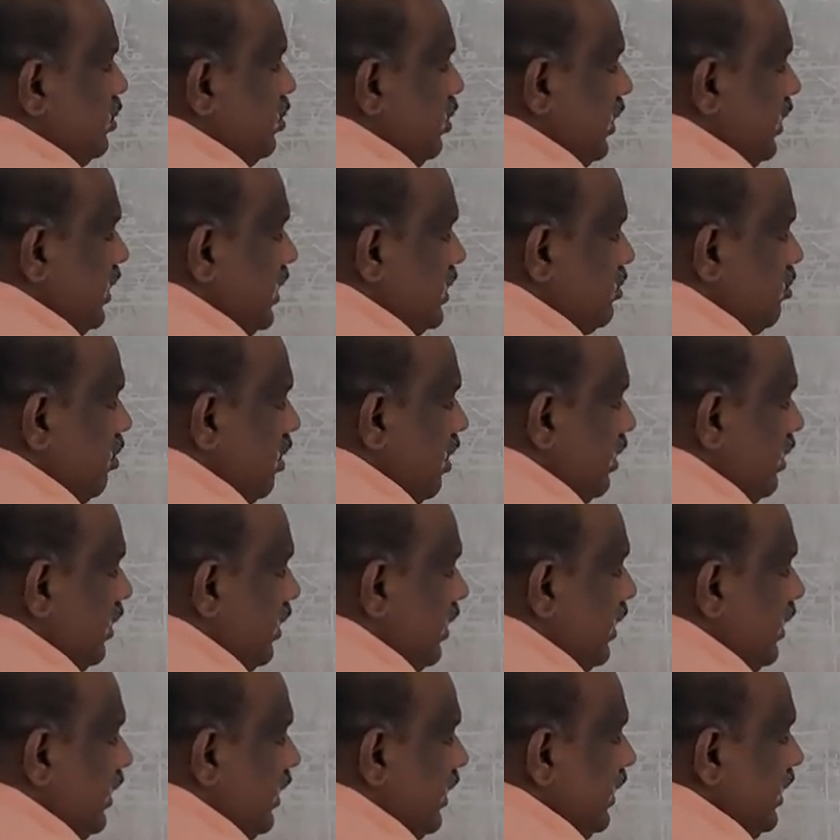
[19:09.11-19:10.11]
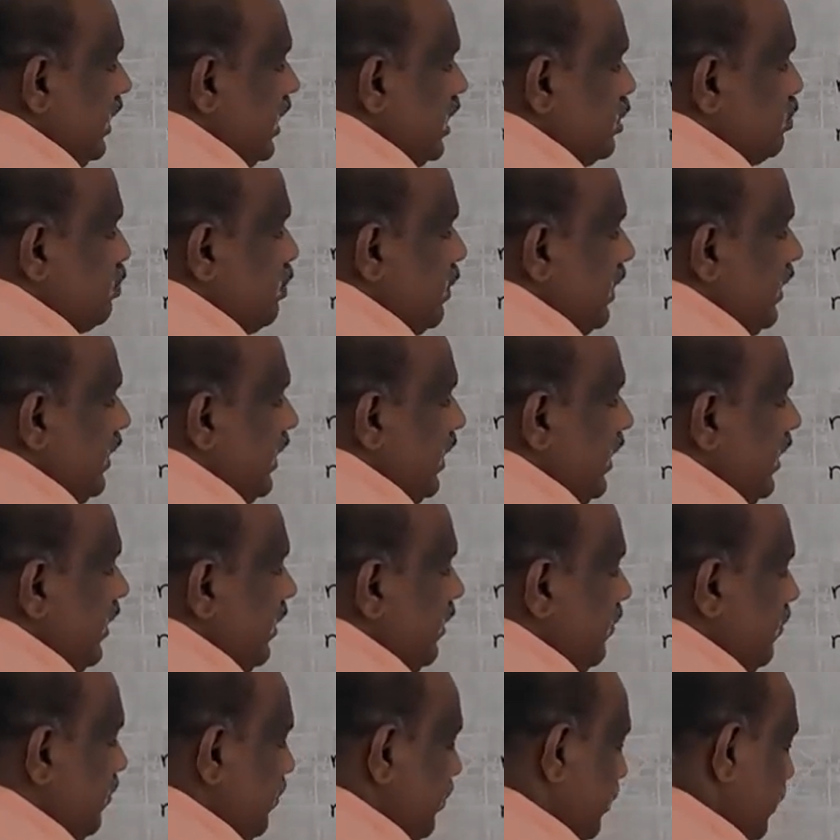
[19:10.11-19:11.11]
So it is what?
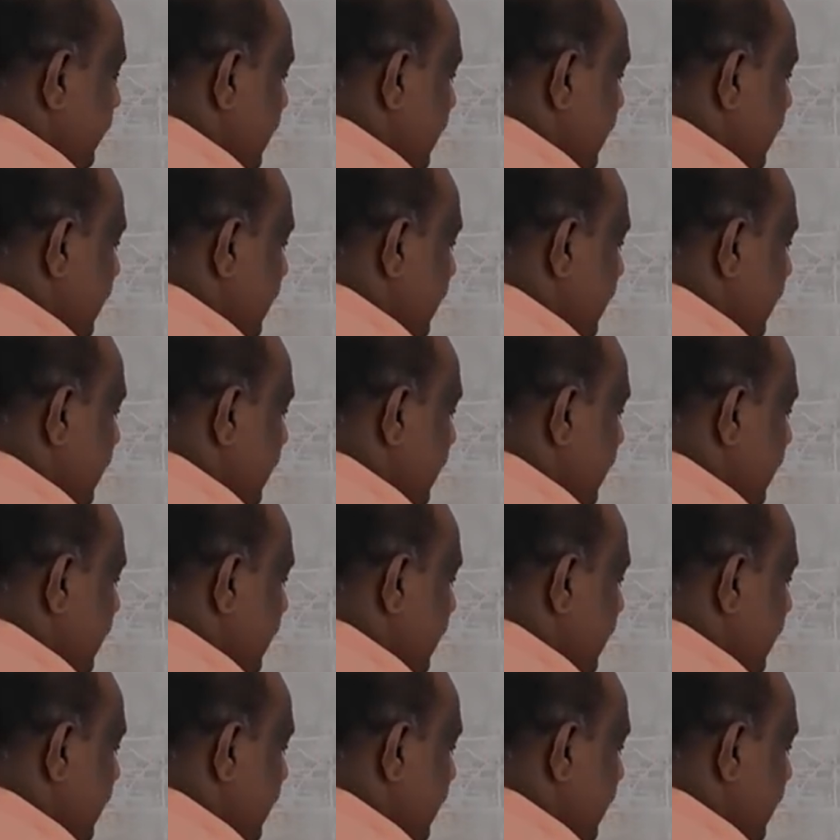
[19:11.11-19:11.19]
SPD.